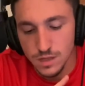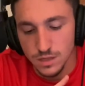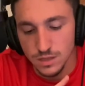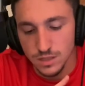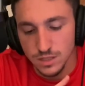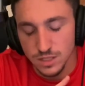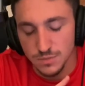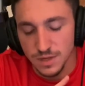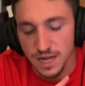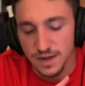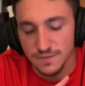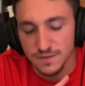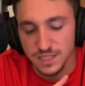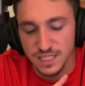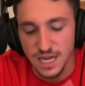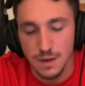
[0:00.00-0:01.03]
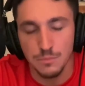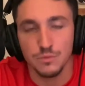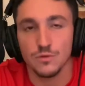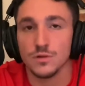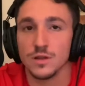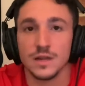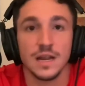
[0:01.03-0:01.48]
Some kind of
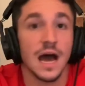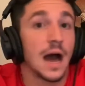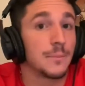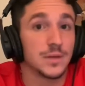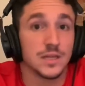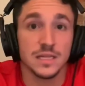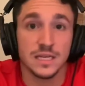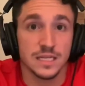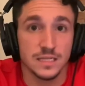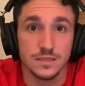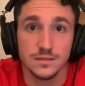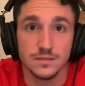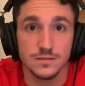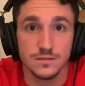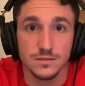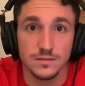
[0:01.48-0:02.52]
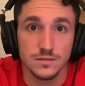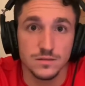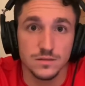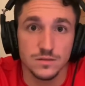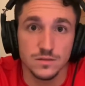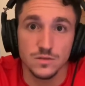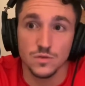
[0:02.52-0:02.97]
temporal anomaly,
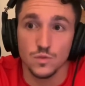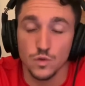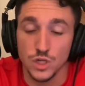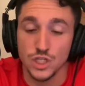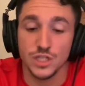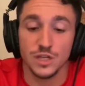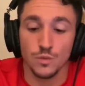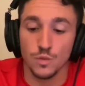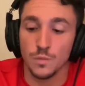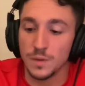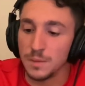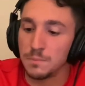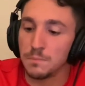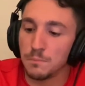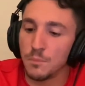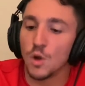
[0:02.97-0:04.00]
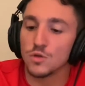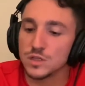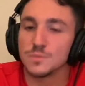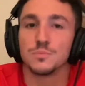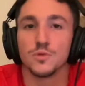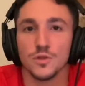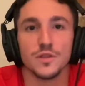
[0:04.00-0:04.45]
which there will be
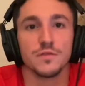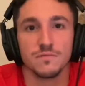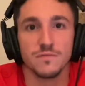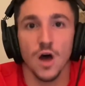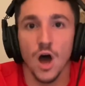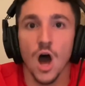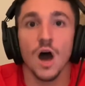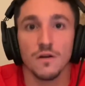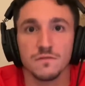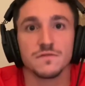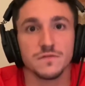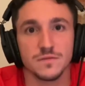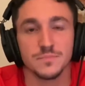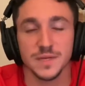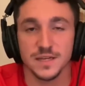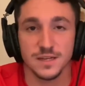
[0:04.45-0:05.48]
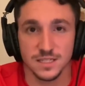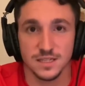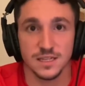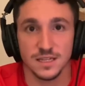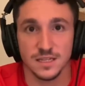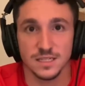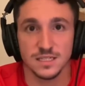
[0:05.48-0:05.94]
multiple of because
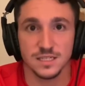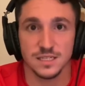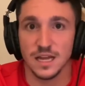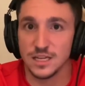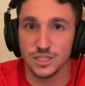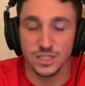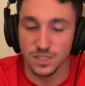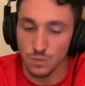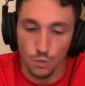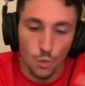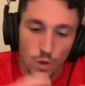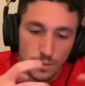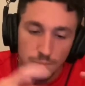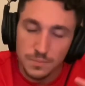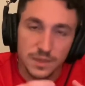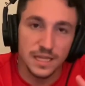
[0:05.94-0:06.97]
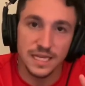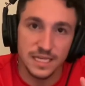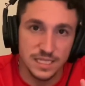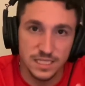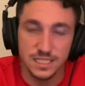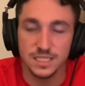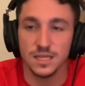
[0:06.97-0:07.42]
of this, not just in one
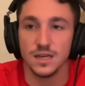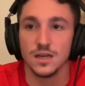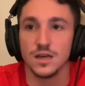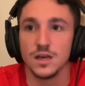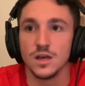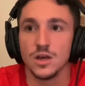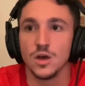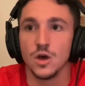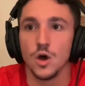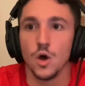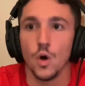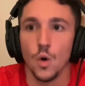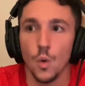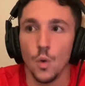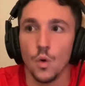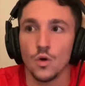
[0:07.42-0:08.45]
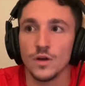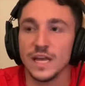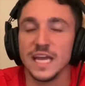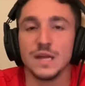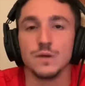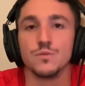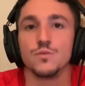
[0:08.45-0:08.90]
place. Or
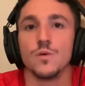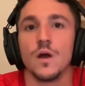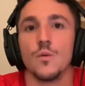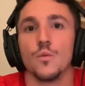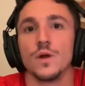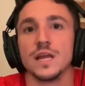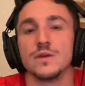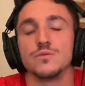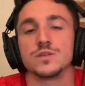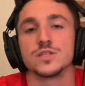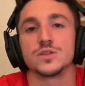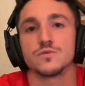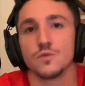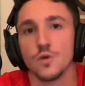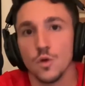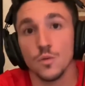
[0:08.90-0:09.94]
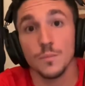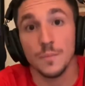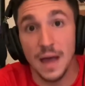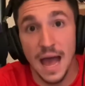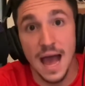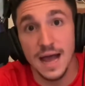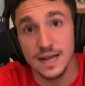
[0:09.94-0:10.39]
when he was thrown
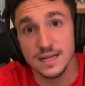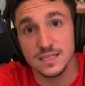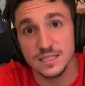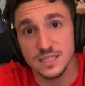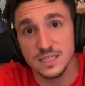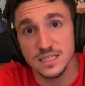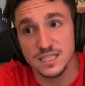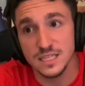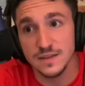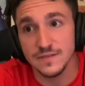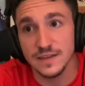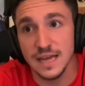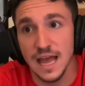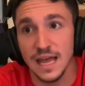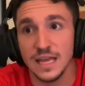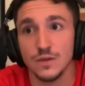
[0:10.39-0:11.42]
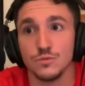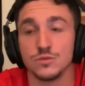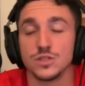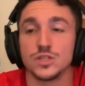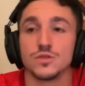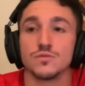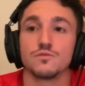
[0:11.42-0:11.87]
back to the TVA, he
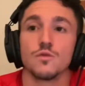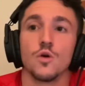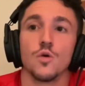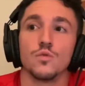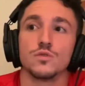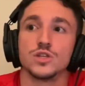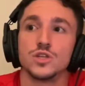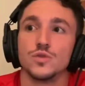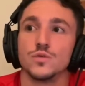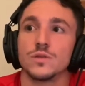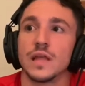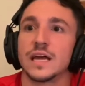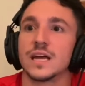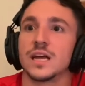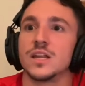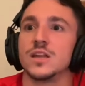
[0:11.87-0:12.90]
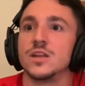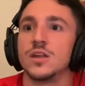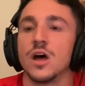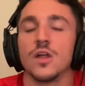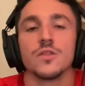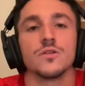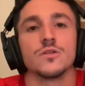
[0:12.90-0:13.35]
was thrown to like
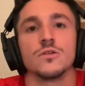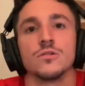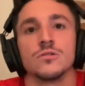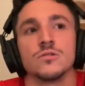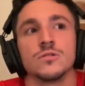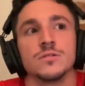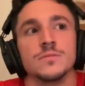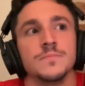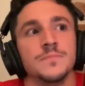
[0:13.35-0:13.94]
another